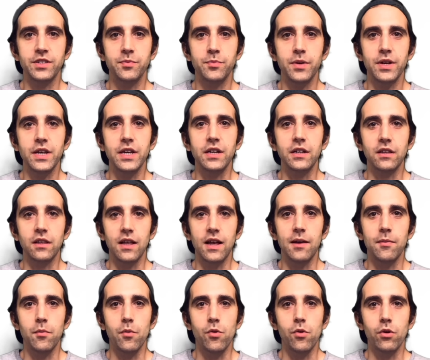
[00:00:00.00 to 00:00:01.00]
speeding a
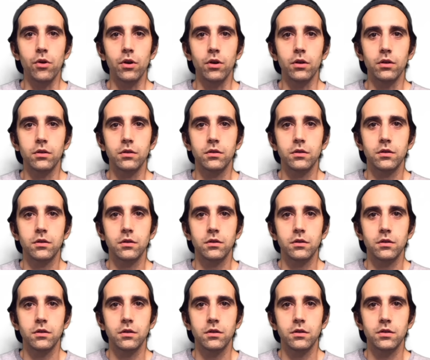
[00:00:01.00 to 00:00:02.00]
lot more.
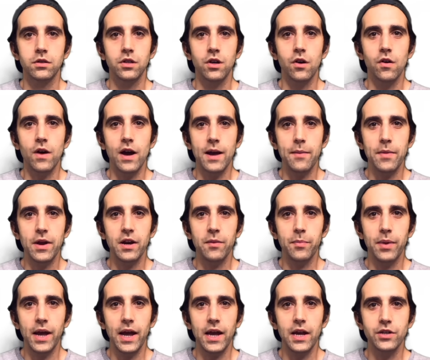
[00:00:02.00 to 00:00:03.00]
So I made a
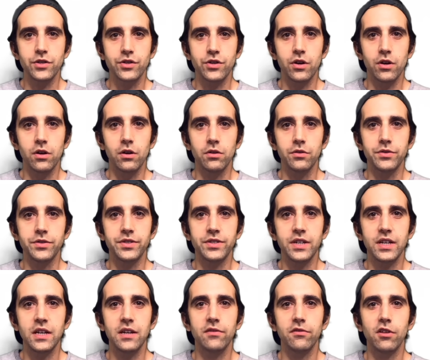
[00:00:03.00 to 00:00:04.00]
page called
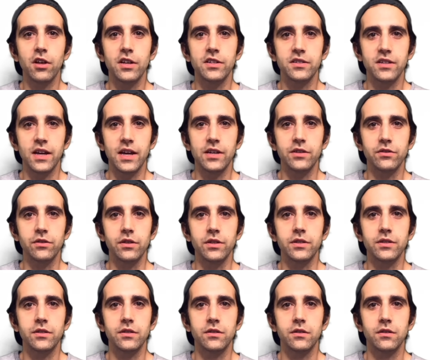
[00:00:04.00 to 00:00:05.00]
City of Los
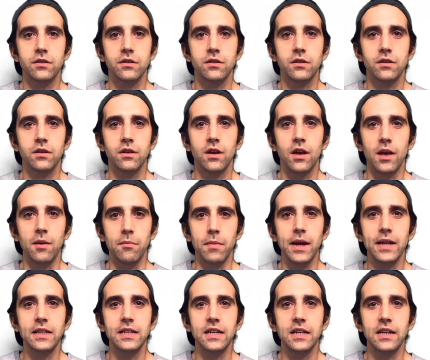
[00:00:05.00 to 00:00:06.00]
Angeles and
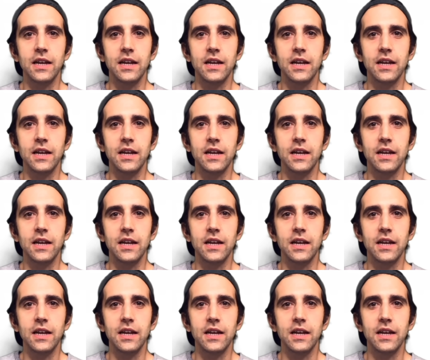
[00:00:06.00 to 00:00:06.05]
made the